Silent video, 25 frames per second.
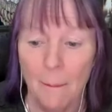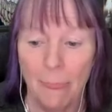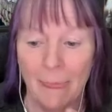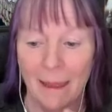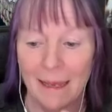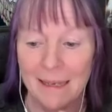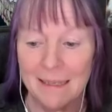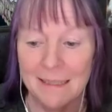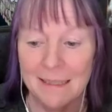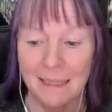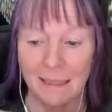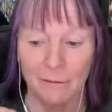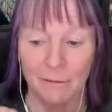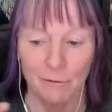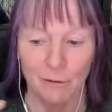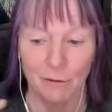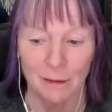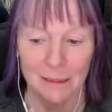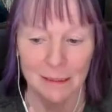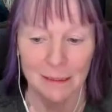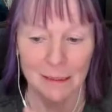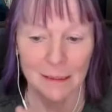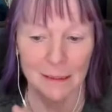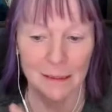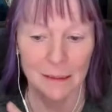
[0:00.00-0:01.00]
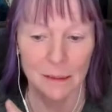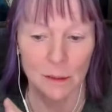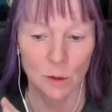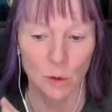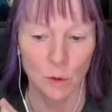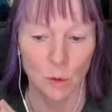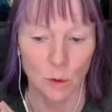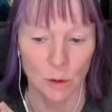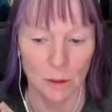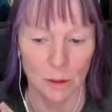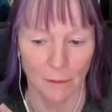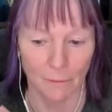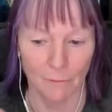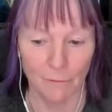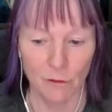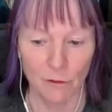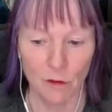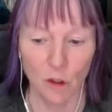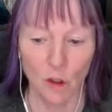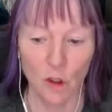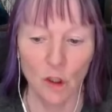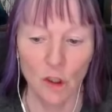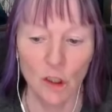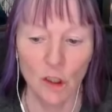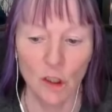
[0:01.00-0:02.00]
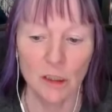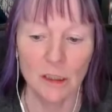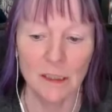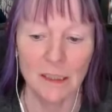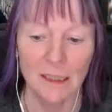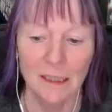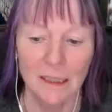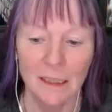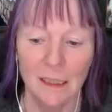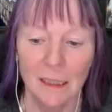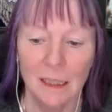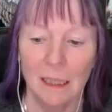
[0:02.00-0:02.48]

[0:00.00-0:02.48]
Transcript: There's different schools of thought